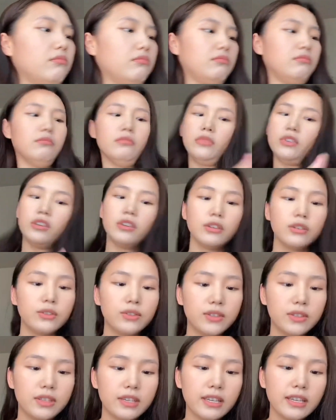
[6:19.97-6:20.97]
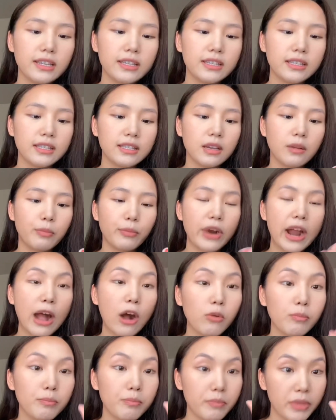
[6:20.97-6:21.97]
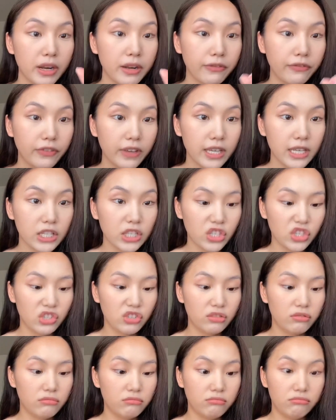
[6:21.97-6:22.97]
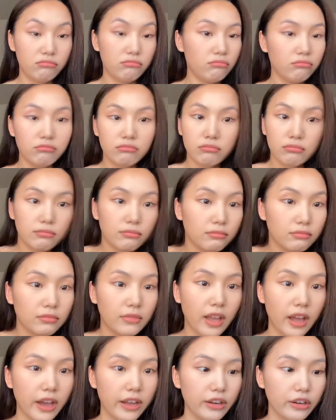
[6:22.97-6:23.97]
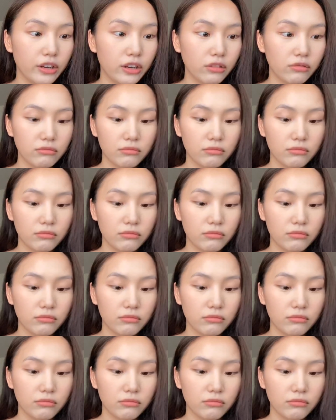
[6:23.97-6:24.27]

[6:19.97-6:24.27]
use this Brow Benefit, I don't know,